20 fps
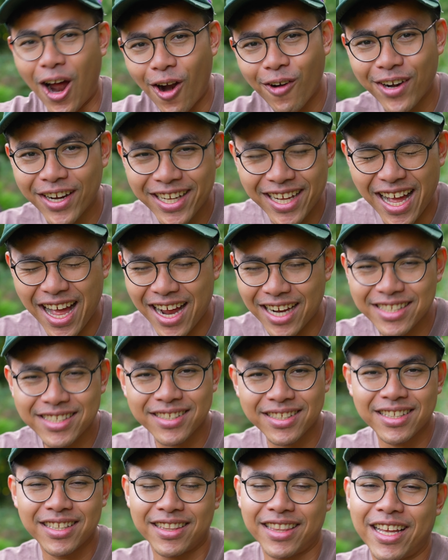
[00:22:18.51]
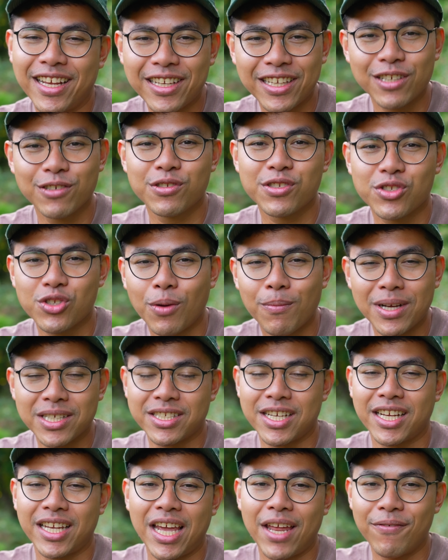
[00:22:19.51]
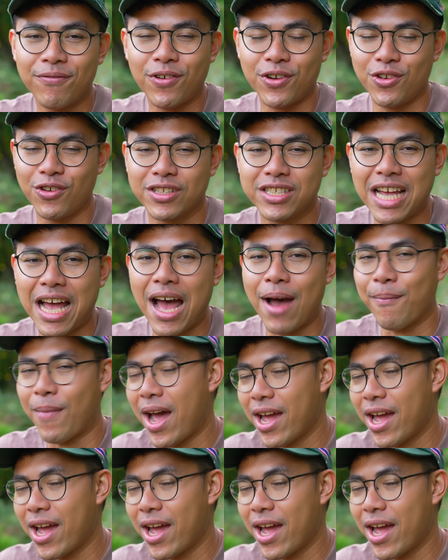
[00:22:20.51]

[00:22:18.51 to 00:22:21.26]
Alright guys, thank you so much again for your time.